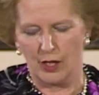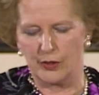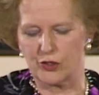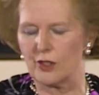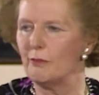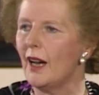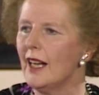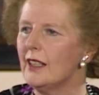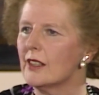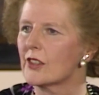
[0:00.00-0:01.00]
which
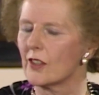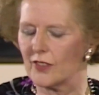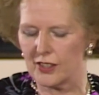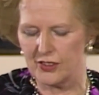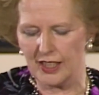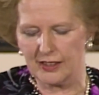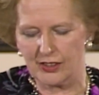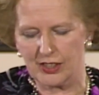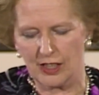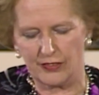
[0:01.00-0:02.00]
remind us of the
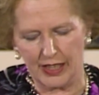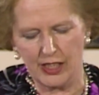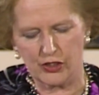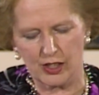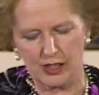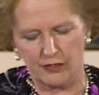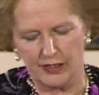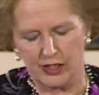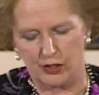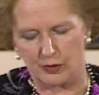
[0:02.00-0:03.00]
dignity of each
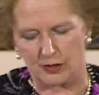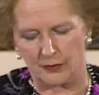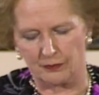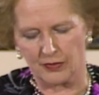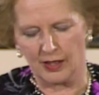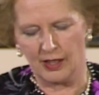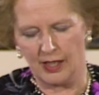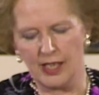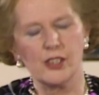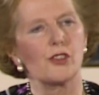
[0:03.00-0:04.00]
individual,
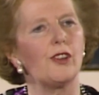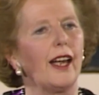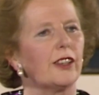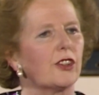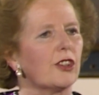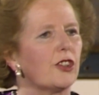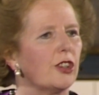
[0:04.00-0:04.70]
his right to